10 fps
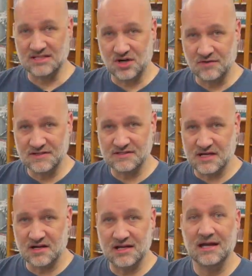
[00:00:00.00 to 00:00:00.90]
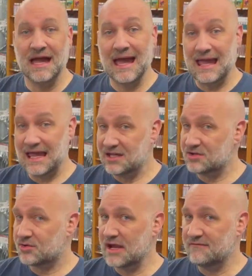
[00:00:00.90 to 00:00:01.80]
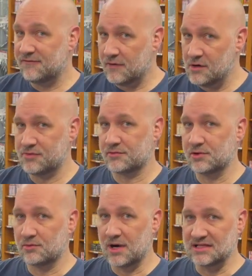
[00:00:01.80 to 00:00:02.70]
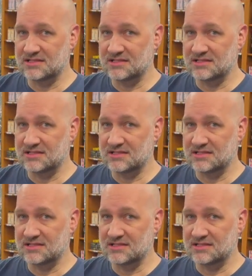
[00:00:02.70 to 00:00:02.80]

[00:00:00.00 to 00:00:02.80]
surface area and great flow-through rate.